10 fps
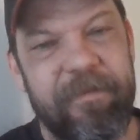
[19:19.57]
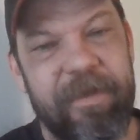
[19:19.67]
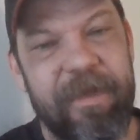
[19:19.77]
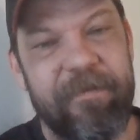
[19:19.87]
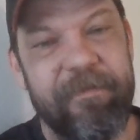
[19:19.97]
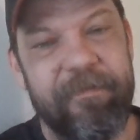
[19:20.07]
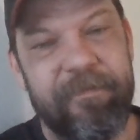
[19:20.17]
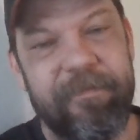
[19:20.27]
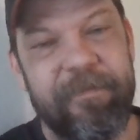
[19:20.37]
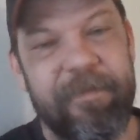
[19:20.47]
Okay?
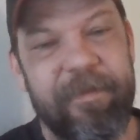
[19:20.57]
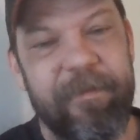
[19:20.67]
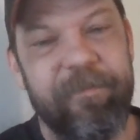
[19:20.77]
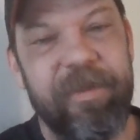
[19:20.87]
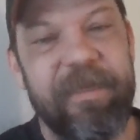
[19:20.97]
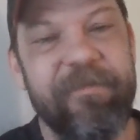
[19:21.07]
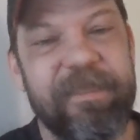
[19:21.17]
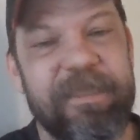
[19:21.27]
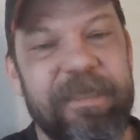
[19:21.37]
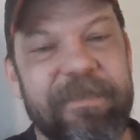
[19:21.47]
Believe
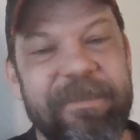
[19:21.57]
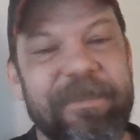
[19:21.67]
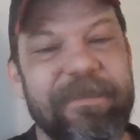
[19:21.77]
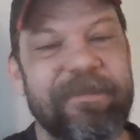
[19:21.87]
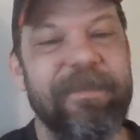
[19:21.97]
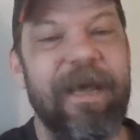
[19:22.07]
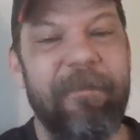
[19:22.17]
in Jesus.